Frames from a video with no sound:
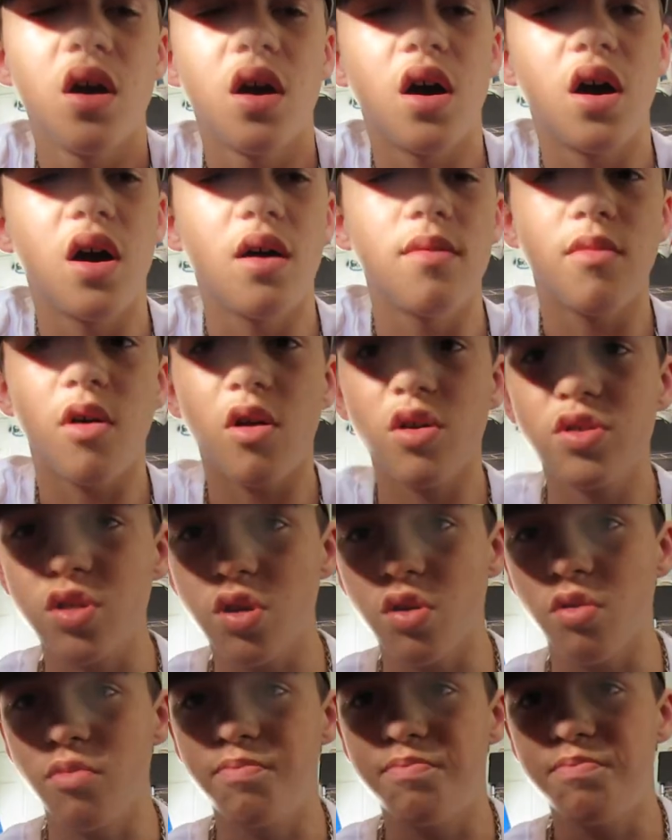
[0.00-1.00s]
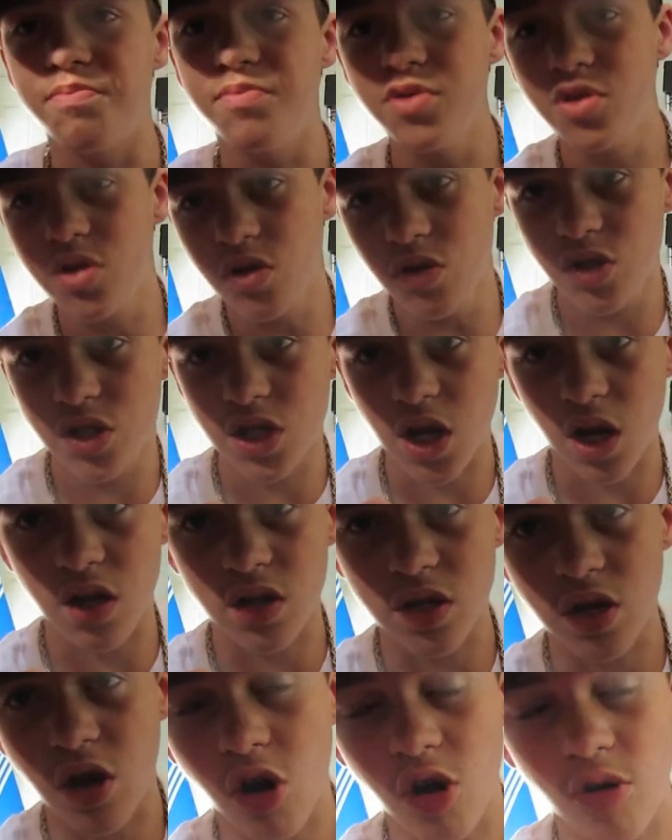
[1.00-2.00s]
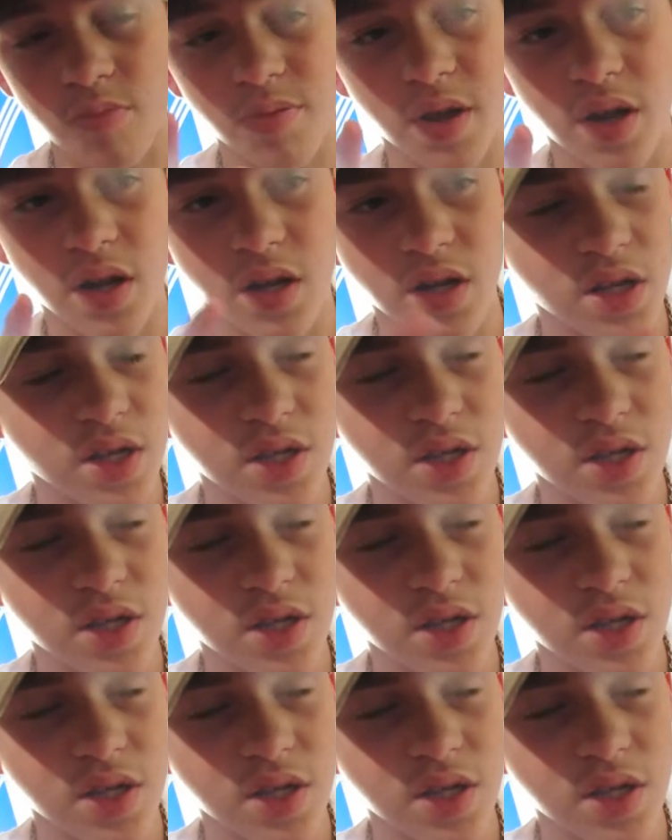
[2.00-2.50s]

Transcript: Also, huge shout-out to Carter Payne.